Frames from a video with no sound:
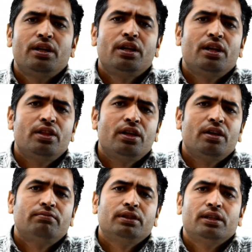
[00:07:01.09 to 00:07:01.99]
the
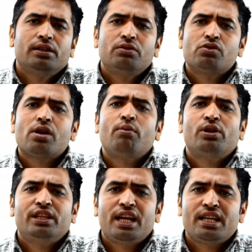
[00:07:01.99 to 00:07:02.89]
you know,
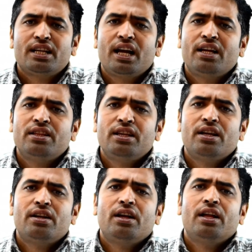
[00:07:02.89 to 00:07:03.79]
subordinate and their
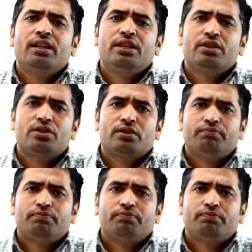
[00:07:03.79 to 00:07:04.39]
leaders.